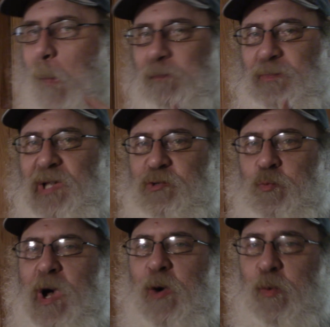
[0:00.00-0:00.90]
That is
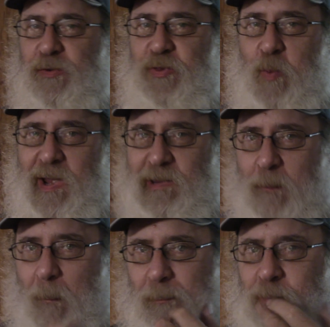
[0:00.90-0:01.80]
well worth the wait.
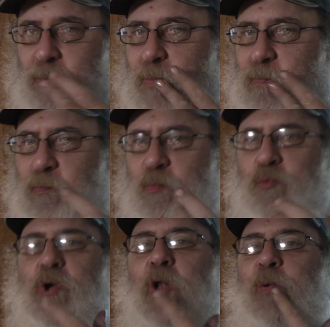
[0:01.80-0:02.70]

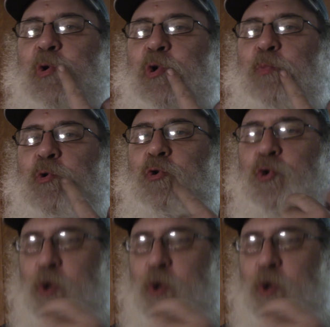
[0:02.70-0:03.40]
Got a little smooth.